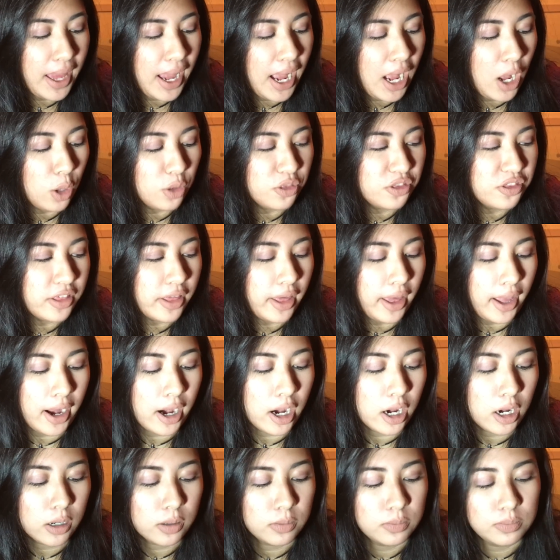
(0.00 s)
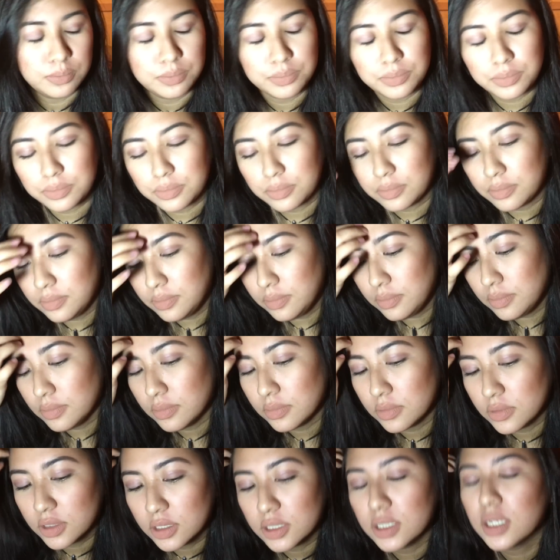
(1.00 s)
out there.
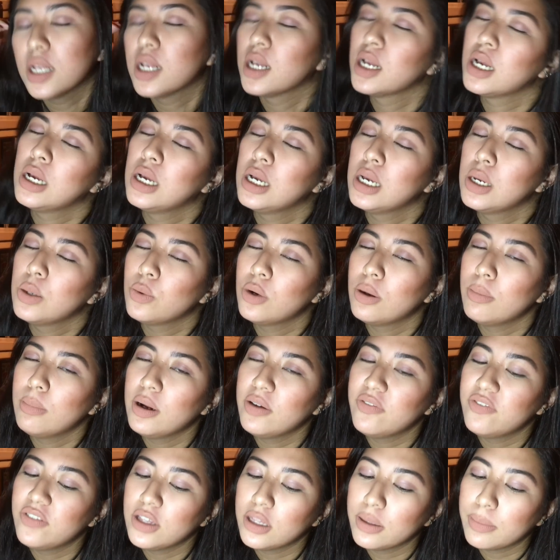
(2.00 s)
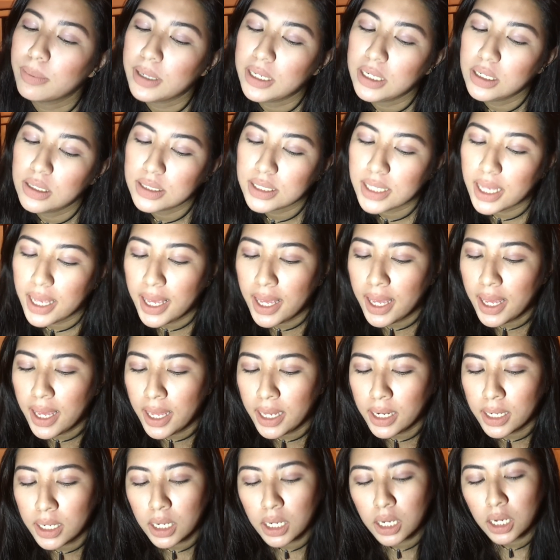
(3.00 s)
Where are my Filipinos
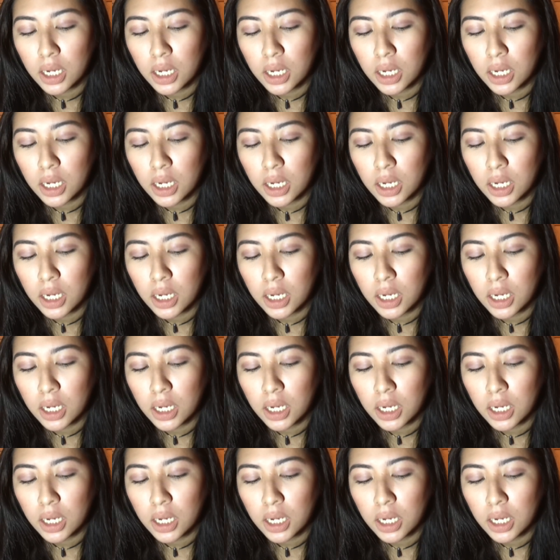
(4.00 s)
at?